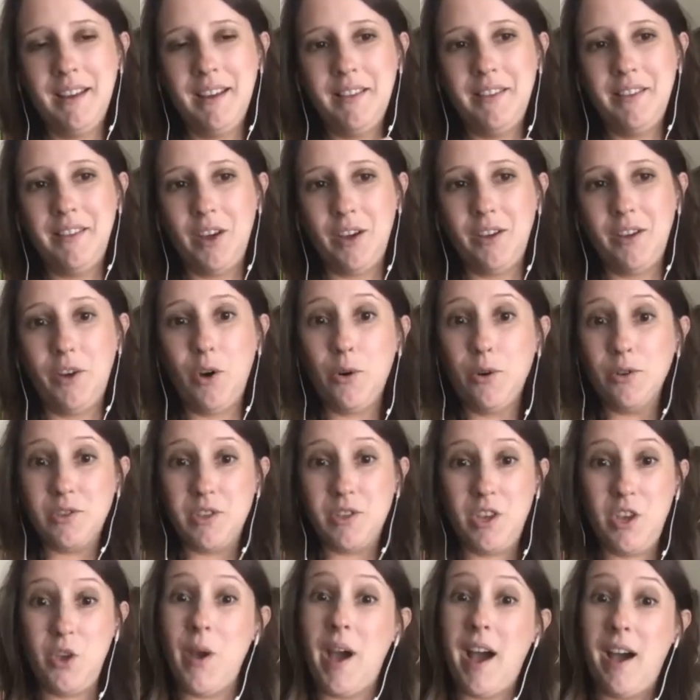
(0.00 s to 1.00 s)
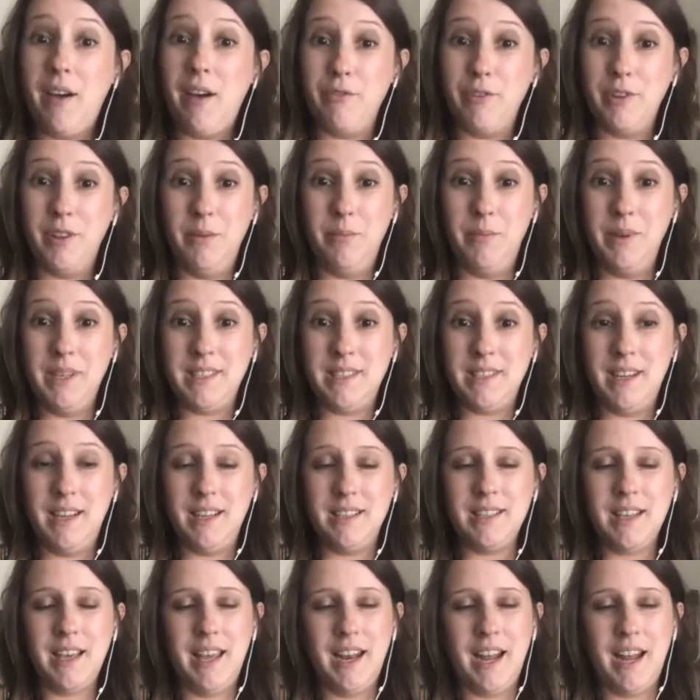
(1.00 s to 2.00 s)
the goals that you have for the
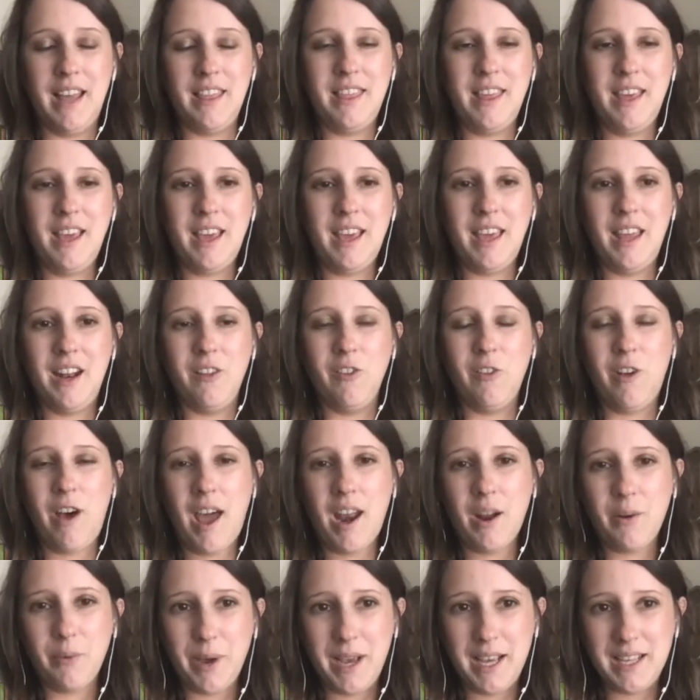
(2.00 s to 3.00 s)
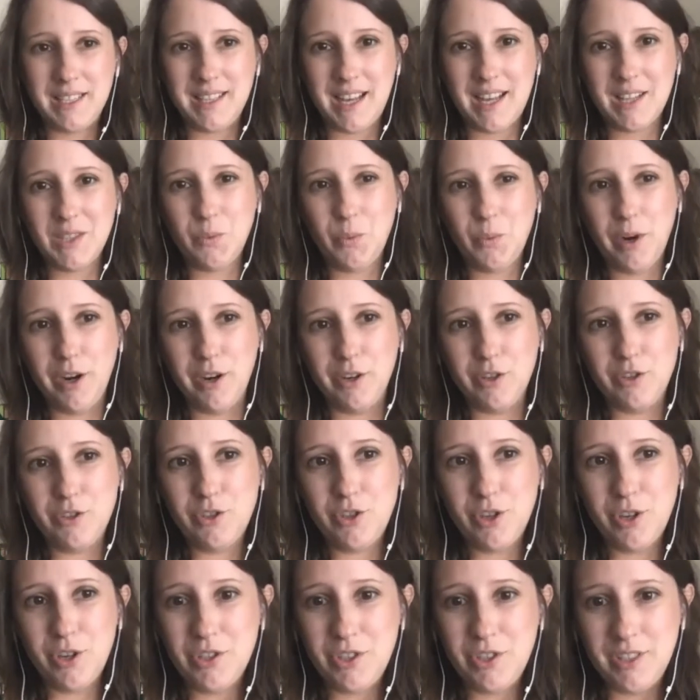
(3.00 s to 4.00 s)
business. And I think in a lot of ways, that's where
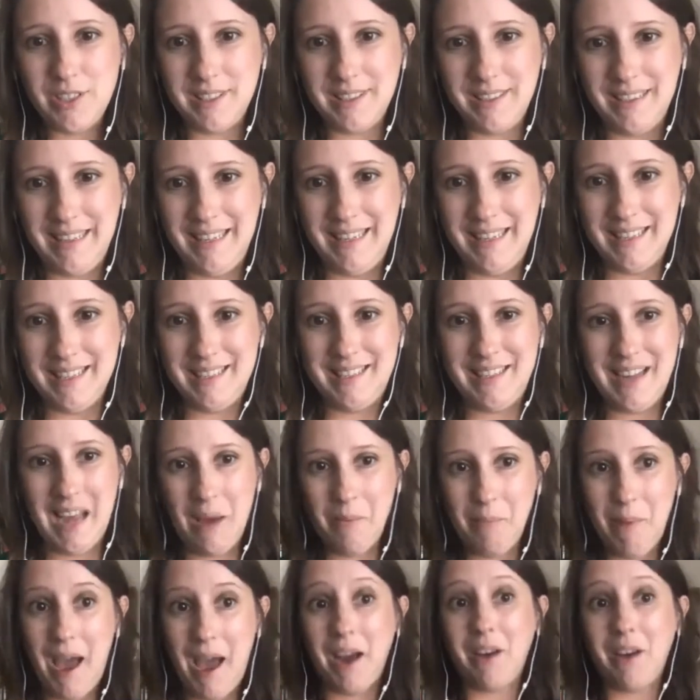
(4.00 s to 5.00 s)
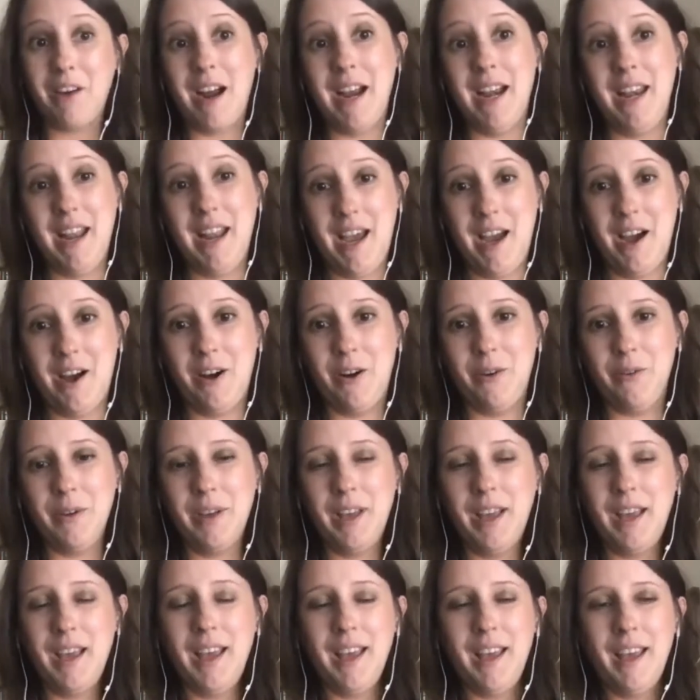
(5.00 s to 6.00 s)
churches need to step back right now
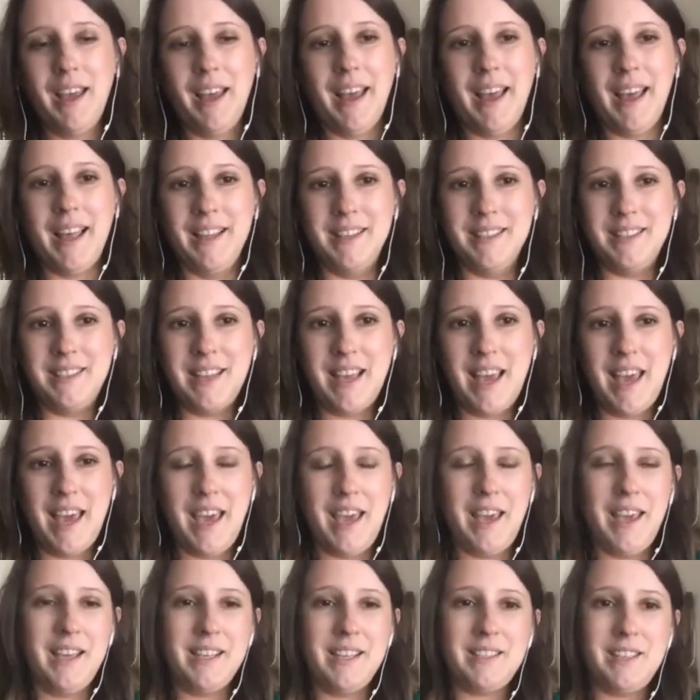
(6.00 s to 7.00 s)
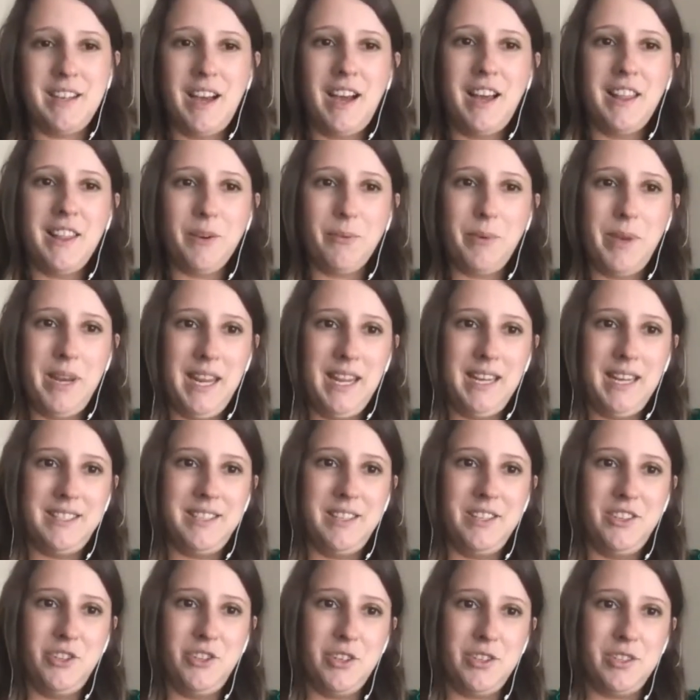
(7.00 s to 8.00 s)
and say, it's not that we need
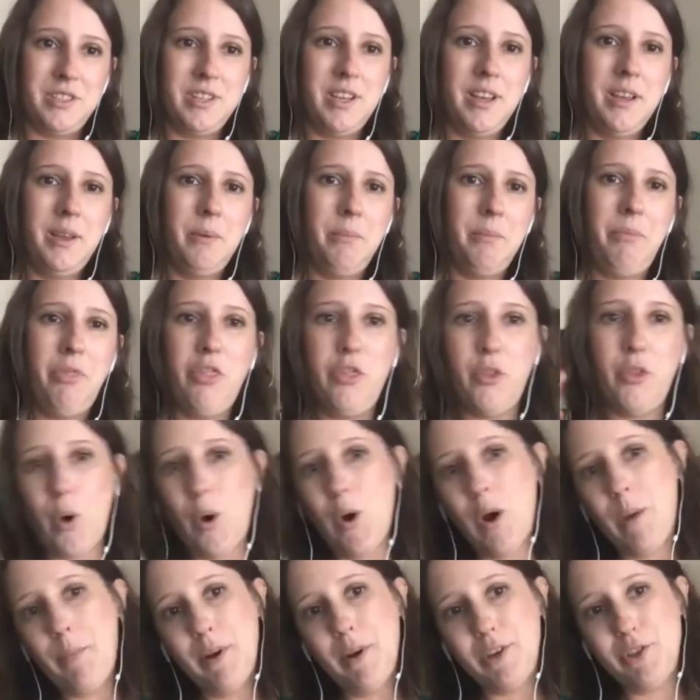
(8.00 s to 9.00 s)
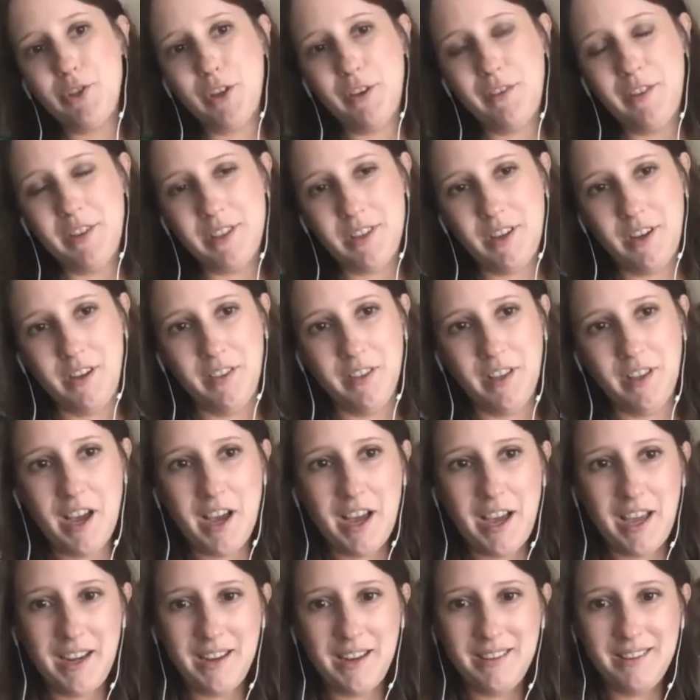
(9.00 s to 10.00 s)
to just throw up our service
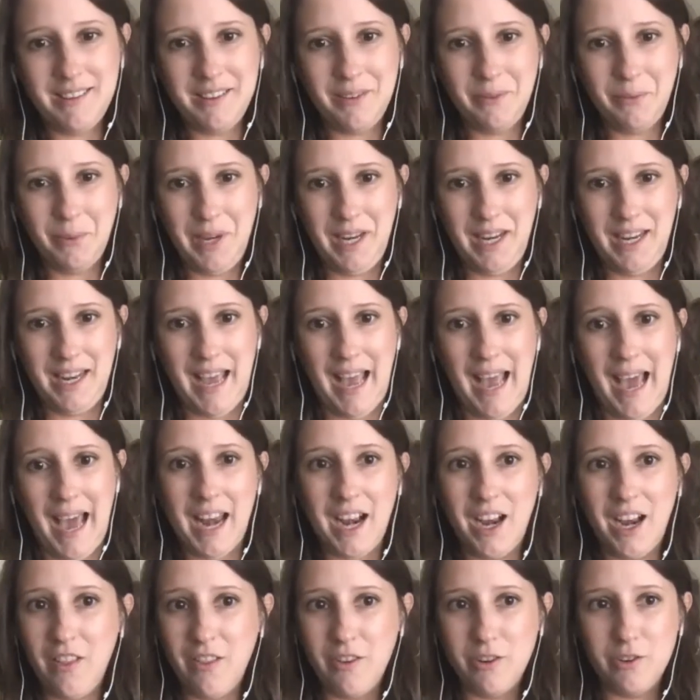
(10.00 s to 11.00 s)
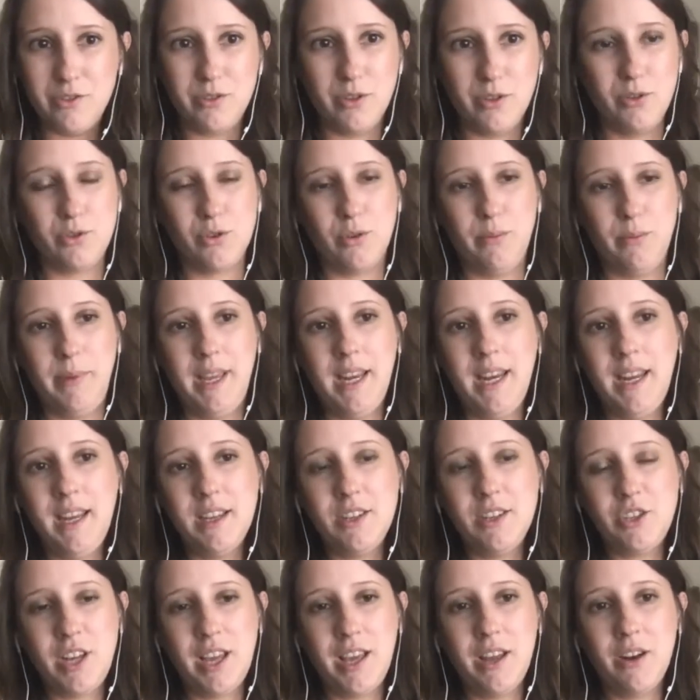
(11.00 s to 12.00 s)
online. We need to add another social
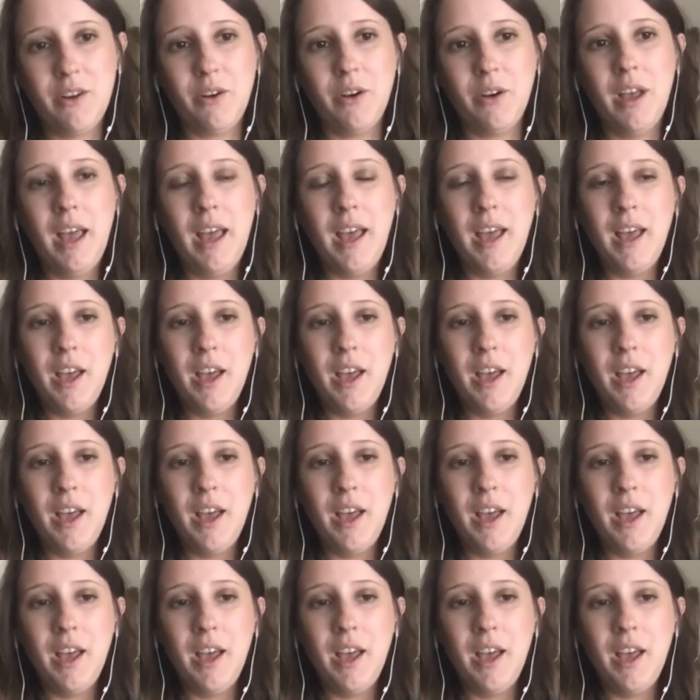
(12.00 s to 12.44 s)
media channel.